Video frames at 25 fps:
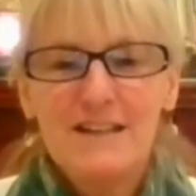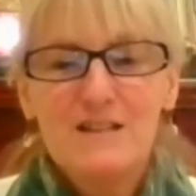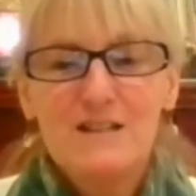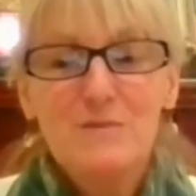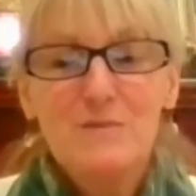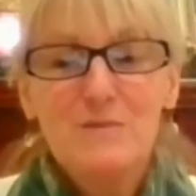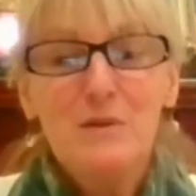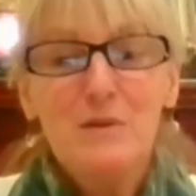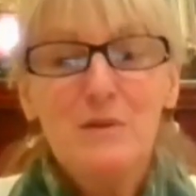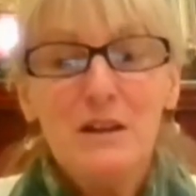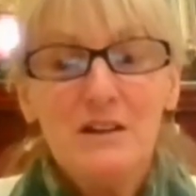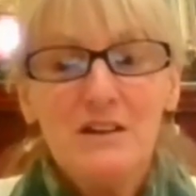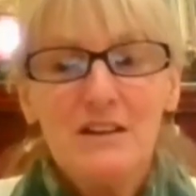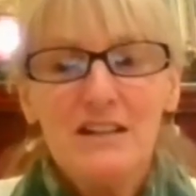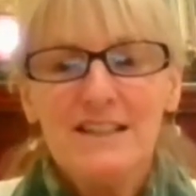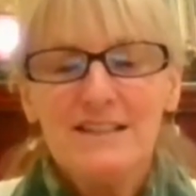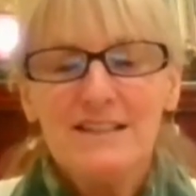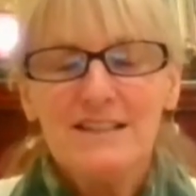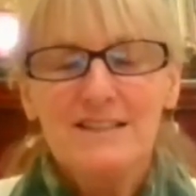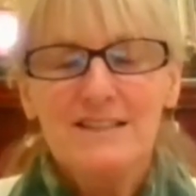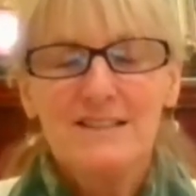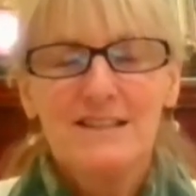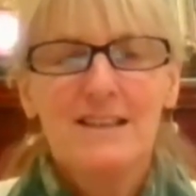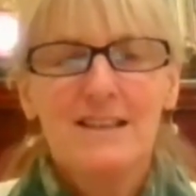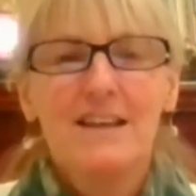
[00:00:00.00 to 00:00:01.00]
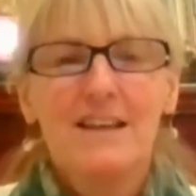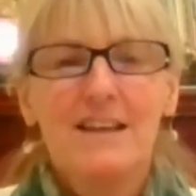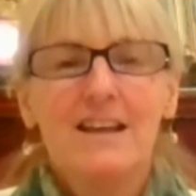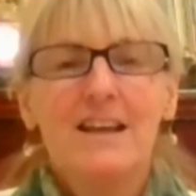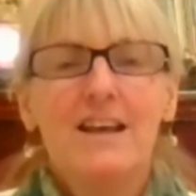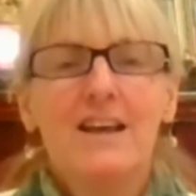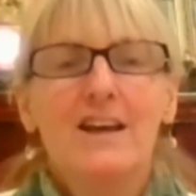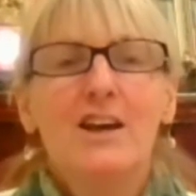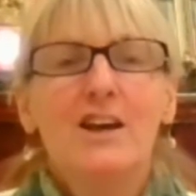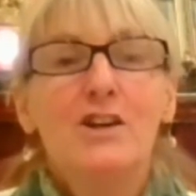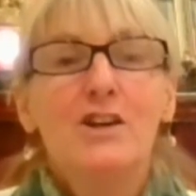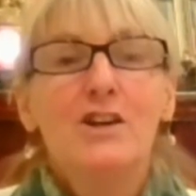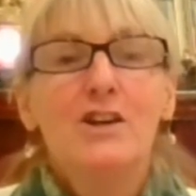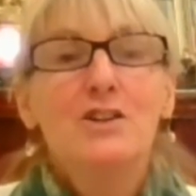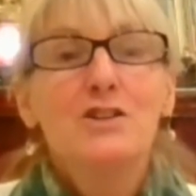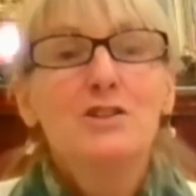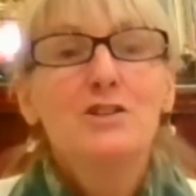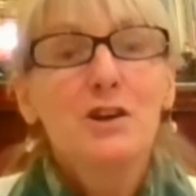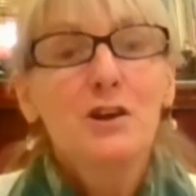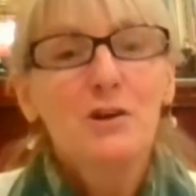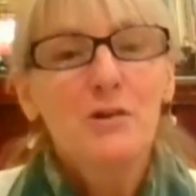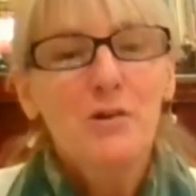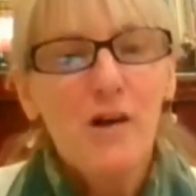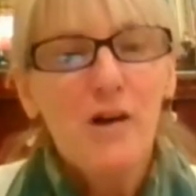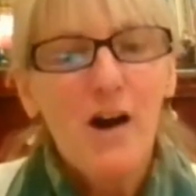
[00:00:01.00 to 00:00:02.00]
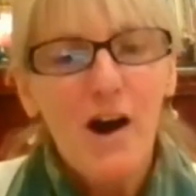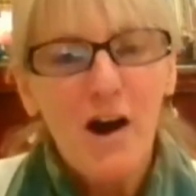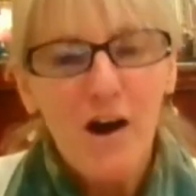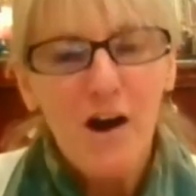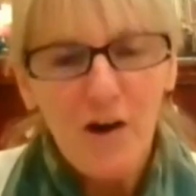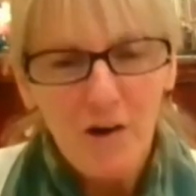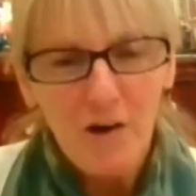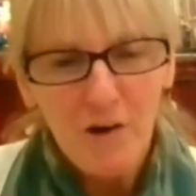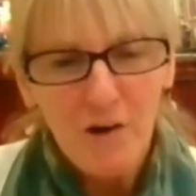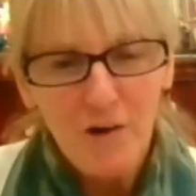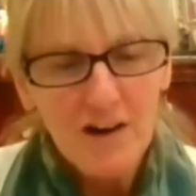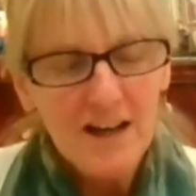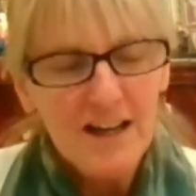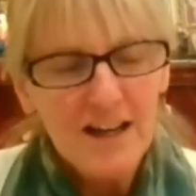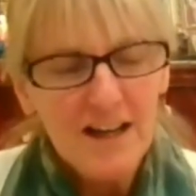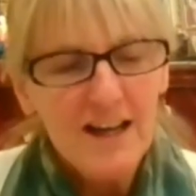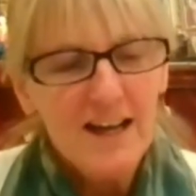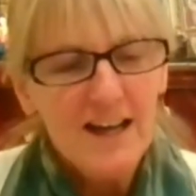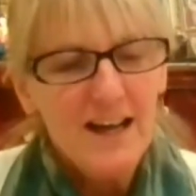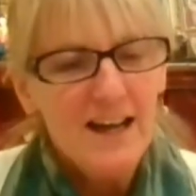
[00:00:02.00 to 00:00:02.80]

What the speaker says: experience to grow.